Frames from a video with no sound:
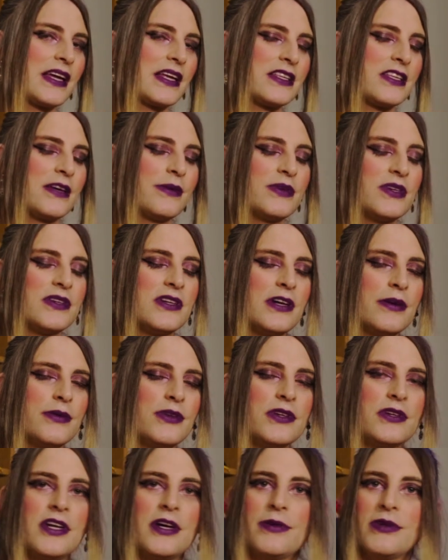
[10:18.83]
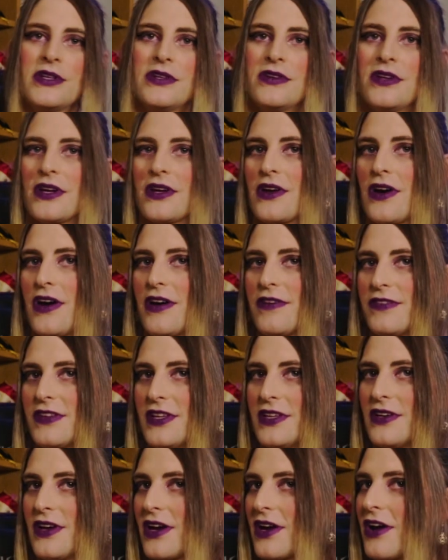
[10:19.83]

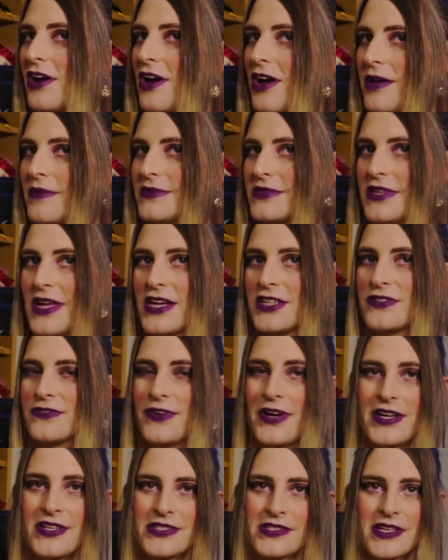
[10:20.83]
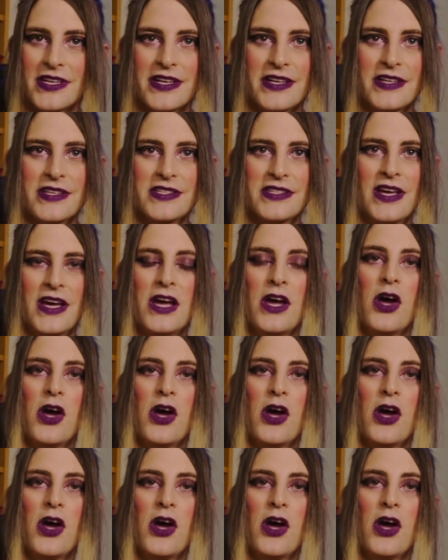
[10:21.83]
www.coffee.com/FoxxTales